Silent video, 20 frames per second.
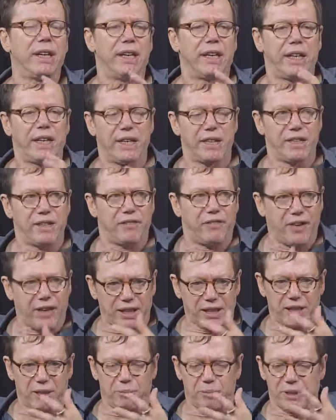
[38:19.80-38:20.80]
he had
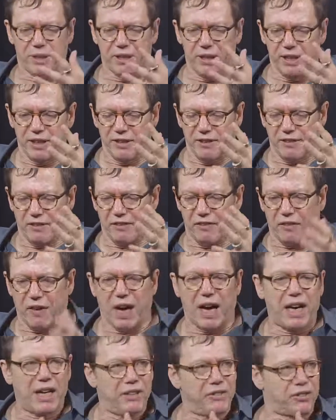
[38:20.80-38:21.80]
developed
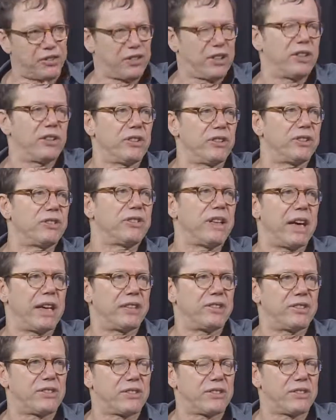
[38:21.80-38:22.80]
5 skill
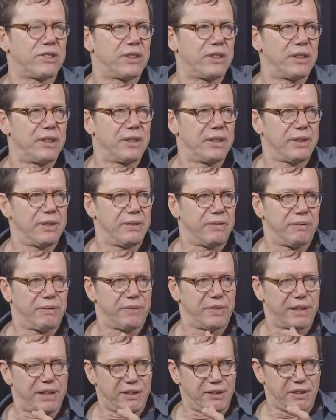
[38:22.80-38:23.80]
sets,
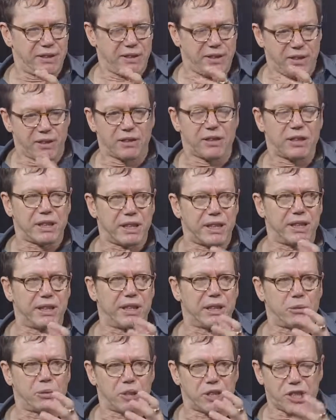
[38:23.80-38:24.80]
literally,
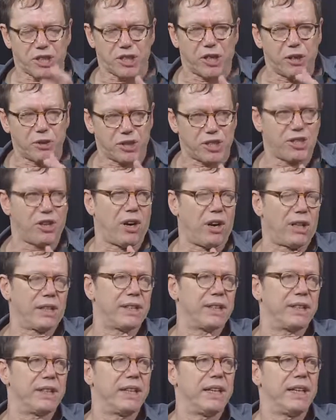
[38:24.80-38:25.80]
that were so
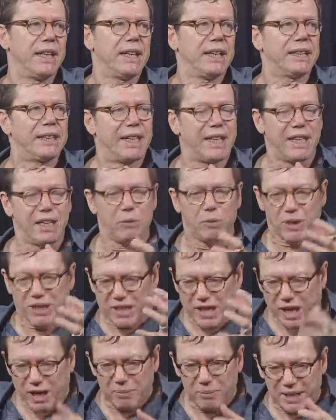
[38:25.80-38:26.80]
solid that it
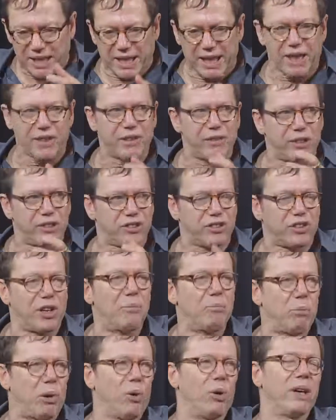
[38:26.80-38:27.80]
would come together at
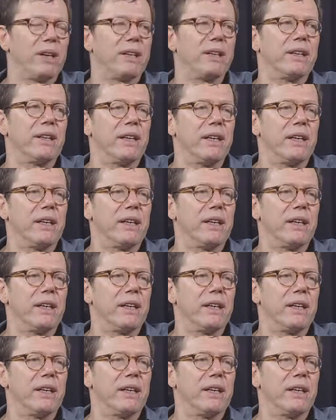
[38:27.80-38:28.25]
some point.